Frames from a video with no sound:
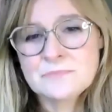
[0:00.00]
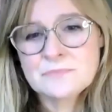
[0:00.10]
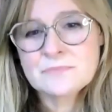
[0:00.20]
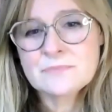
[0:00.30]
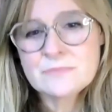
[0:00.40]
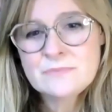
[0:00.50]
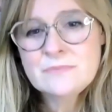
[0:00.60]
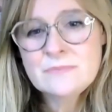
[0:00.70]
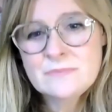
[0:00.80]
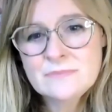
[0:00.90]
Which is
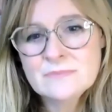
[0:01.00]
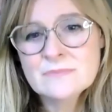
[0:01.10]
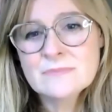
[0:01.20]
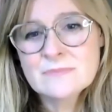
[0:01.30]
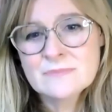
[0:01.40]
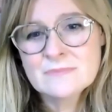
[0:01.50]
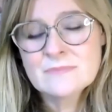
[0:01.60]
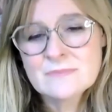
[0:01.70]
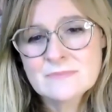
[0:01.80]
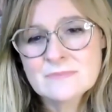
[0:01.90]
practically the most
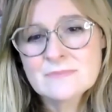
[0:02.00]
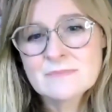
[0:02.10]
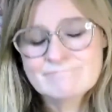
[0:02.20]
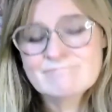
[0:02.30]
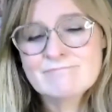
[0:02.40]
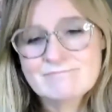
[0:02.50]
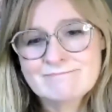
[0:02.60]
important thing. You can